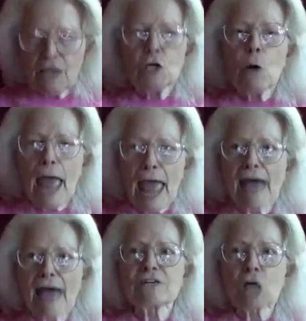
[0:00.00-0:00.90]
You
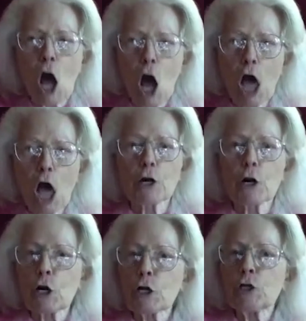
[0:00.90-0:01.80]
have to
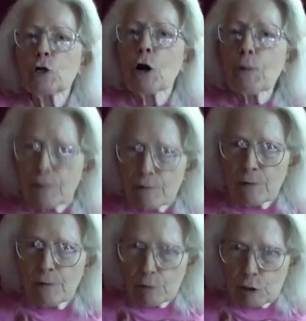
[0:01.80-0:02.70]
honor your